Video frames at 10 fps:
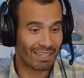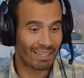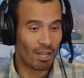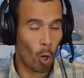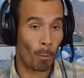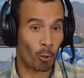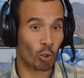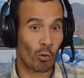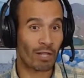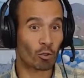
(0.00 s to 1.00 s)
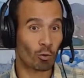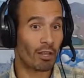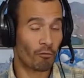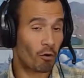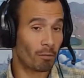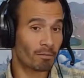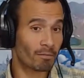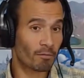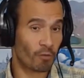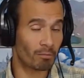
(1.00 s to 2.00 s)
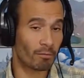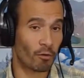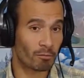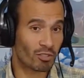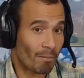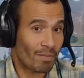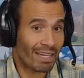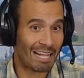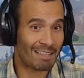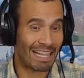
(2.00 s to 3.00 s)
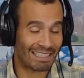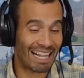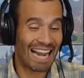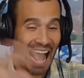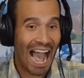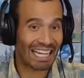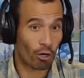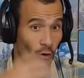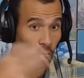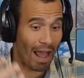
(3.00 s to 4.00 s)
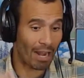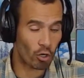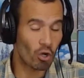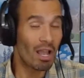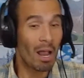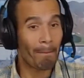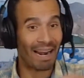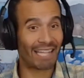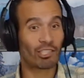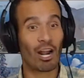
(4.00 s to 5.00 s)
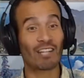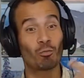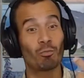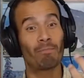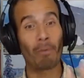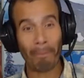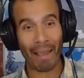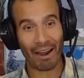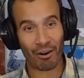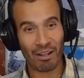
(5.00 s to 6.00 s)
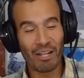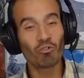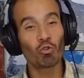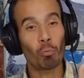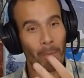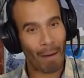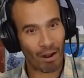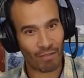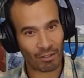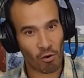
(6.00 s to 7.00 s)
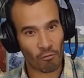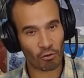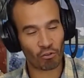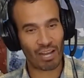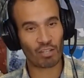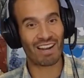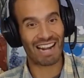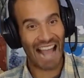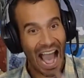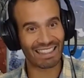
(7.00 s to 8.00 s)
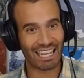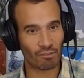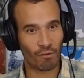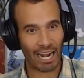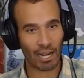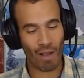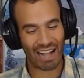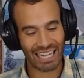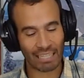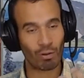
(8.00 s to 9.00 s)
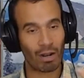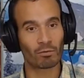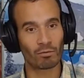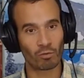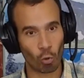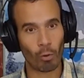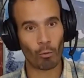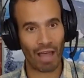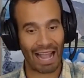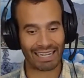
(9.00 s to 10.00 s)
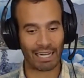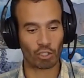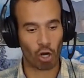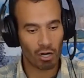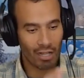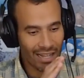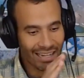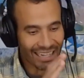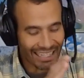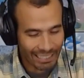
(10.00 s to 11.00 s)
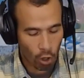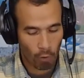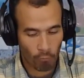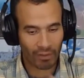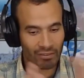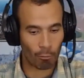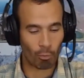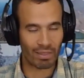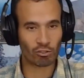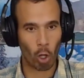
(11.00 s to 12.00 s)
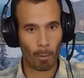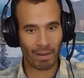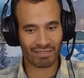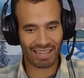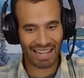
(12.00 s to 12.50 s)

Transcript: opportunity to hear from something that can add a lot of value. But HR has to be prepared to be part of that conversation and add that value. And that's what I'm doing with Hacking HR in the conference and with these topics,